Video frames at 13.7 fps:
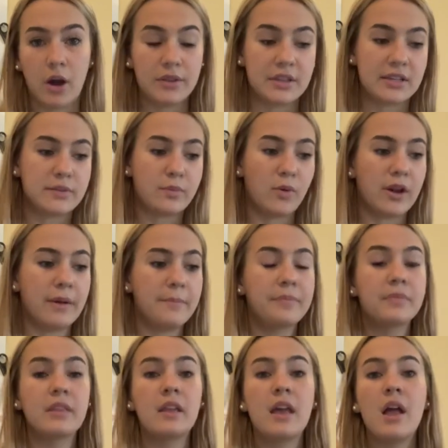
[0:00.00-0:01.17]
at this point.
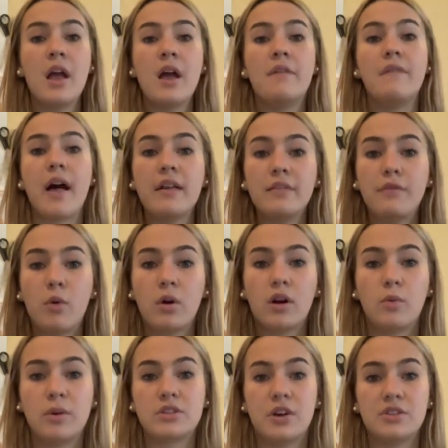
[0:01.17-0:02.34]
Valley Forge
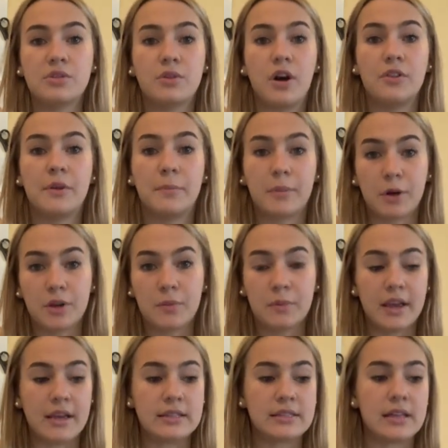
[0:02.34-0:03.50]
was also called the
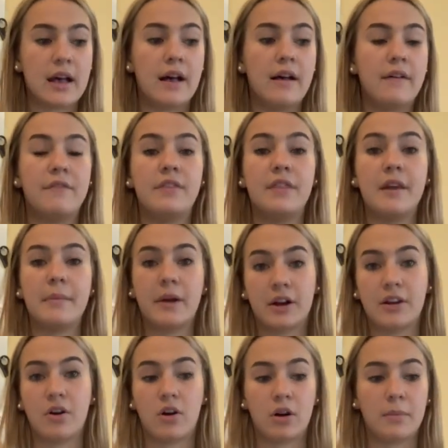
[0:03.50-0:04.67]
birthplace of the
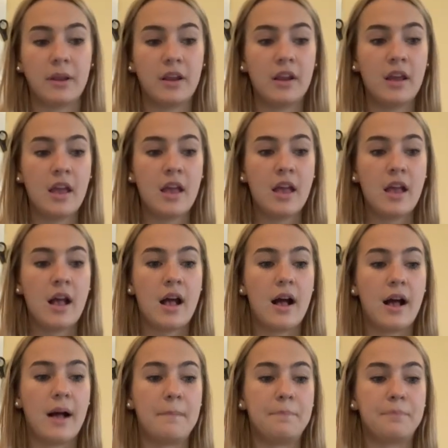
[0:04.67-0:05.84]
American Army.
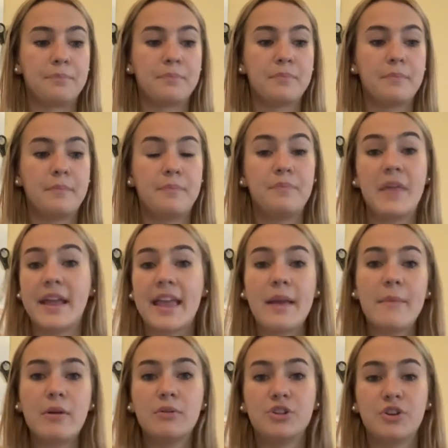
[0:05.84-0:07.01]
They came
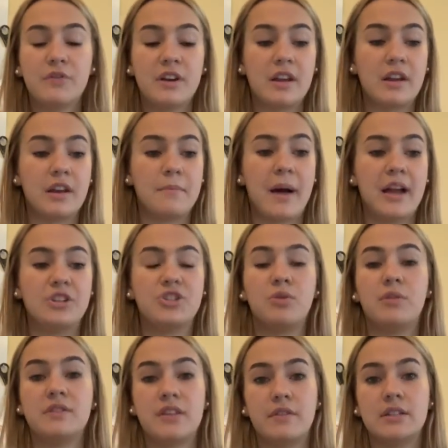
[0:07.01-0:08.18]
out rejuvenated by June
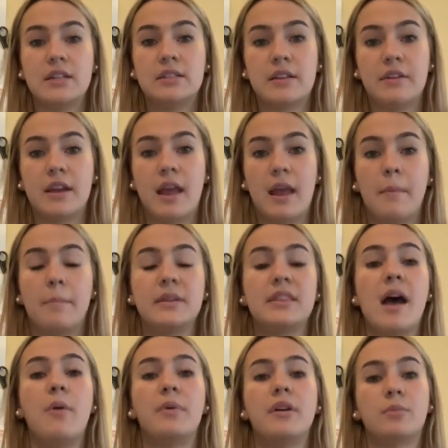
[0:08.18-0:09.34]
of 1778, but
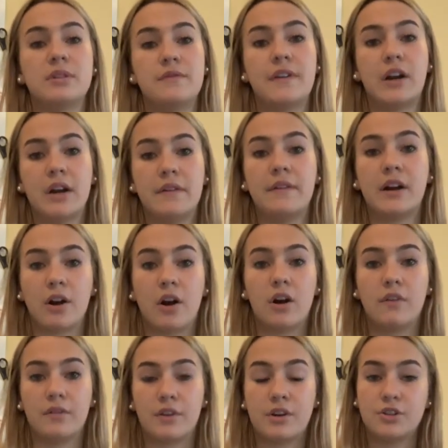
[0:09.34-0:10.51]
that winter was very, very
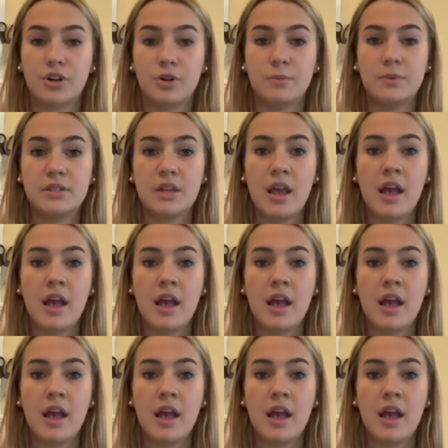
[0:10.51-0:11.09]
hard for their troops.